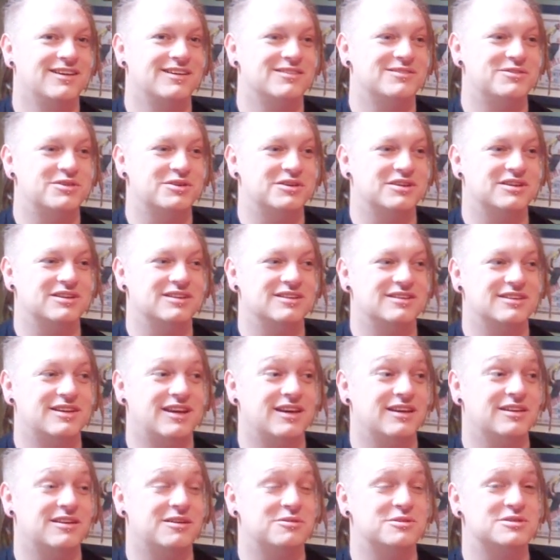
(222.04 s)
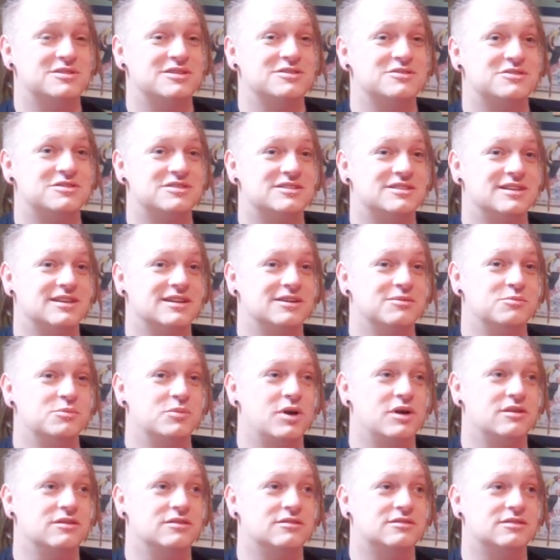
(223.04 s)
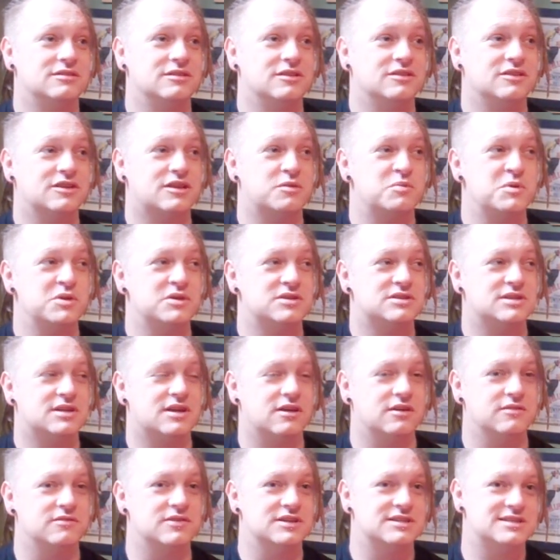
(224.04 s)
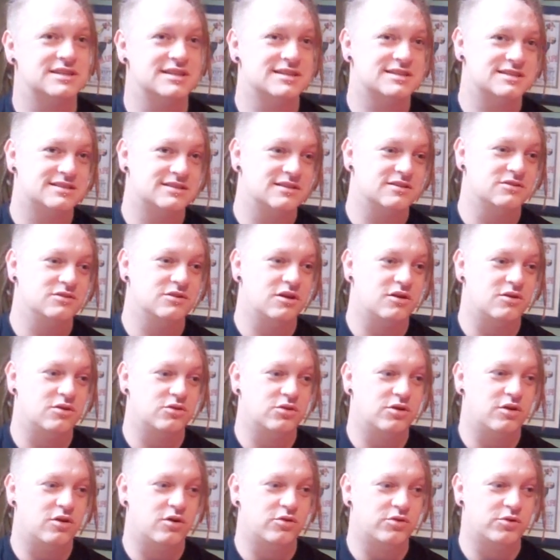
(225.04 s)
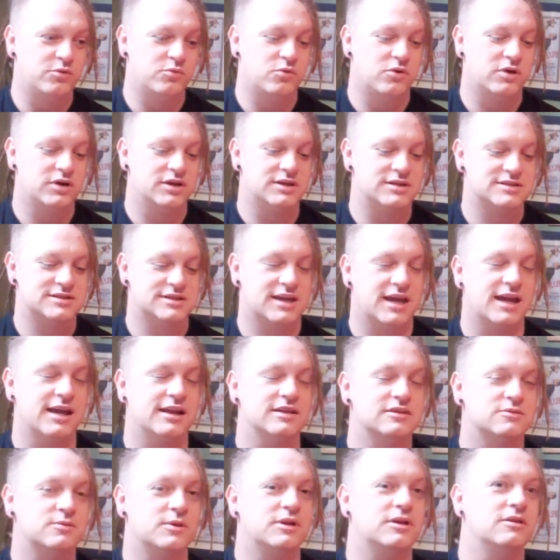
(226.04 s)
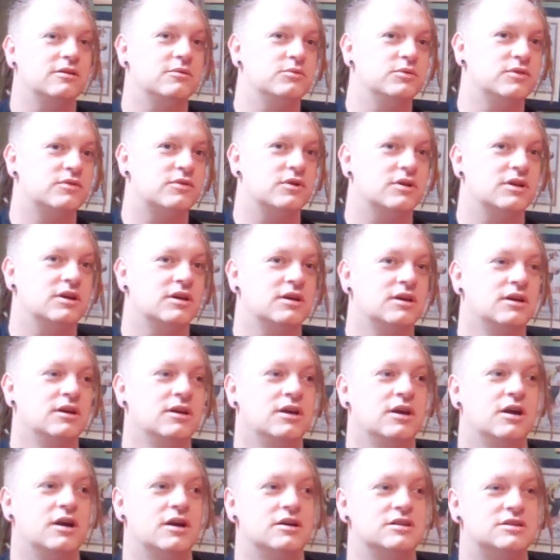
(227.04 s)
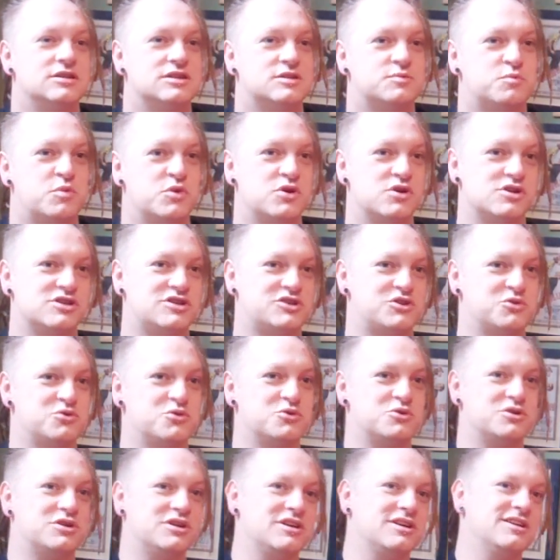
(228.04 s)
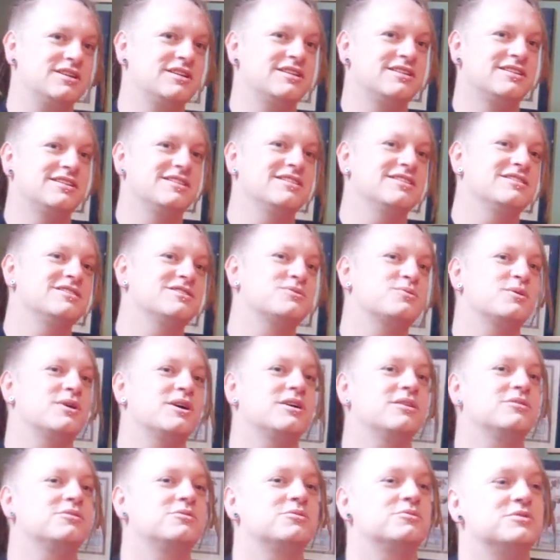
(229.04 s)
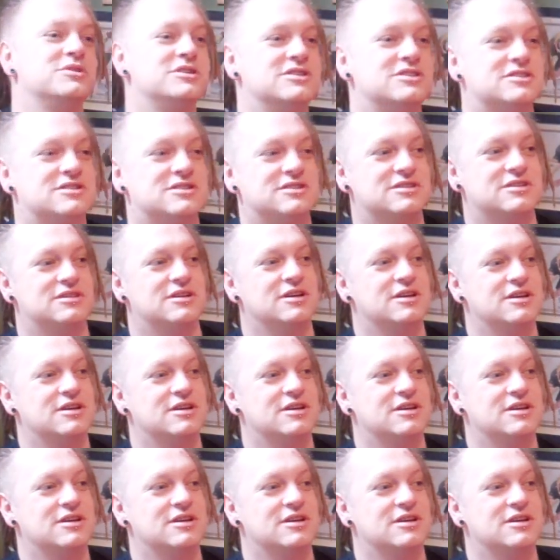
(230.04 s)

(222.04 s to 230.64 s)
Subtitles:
But yeah, no, it's interesting, and the community kind of exists on a wider scale as well. We've got a dispersed order as well, which